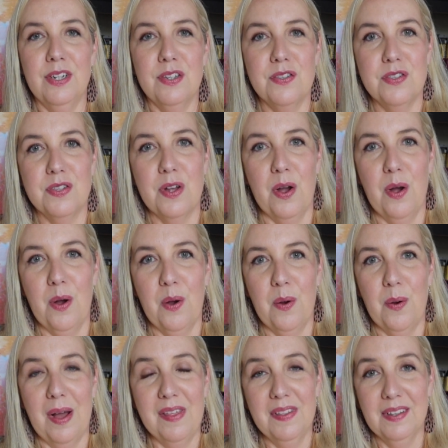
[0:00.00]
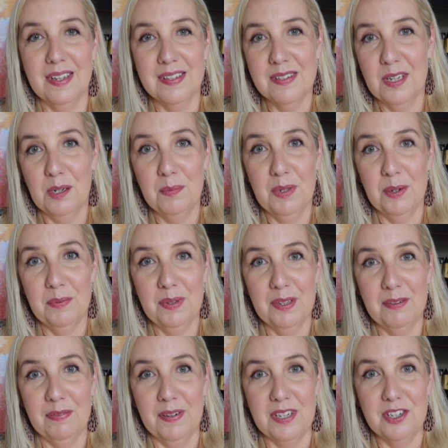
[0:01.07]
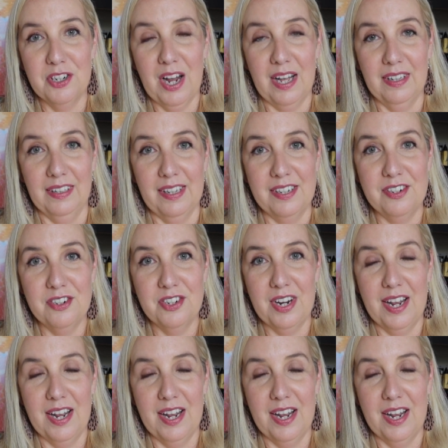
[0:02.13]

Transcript: So I think that's going to be a really fun challenge.